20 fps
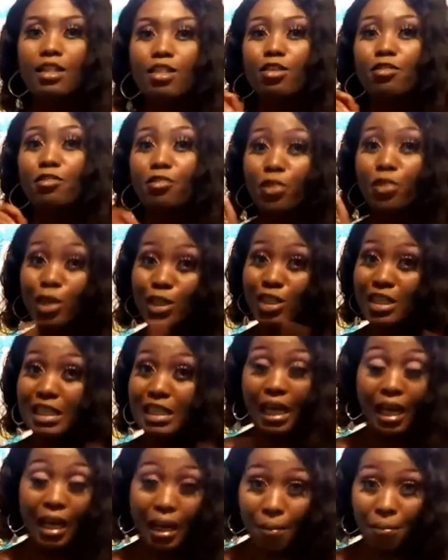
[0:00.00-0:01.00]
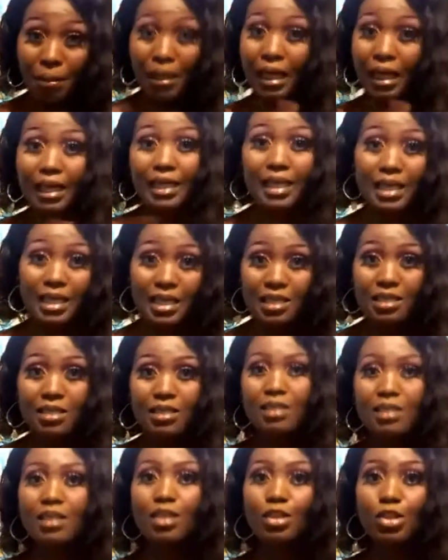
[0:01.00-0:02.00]
The first step
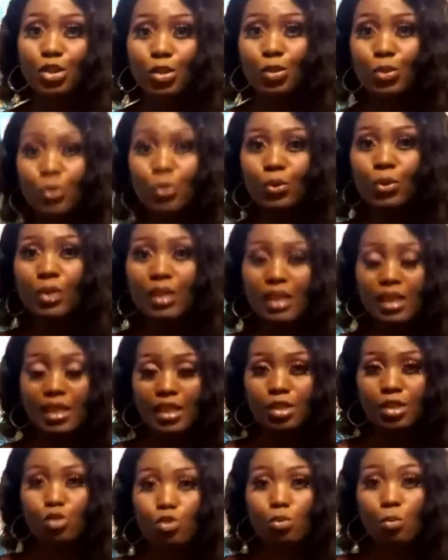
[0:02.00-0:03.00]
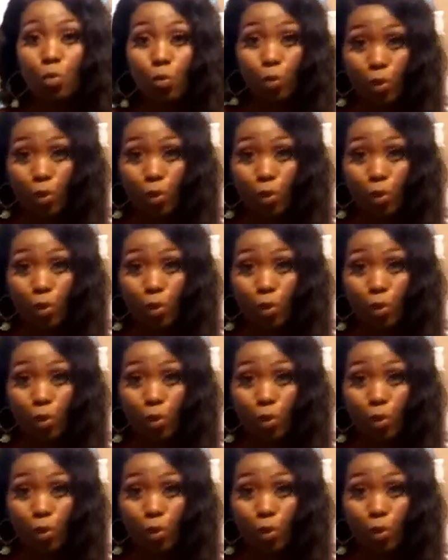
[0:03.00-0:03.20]
is you need to be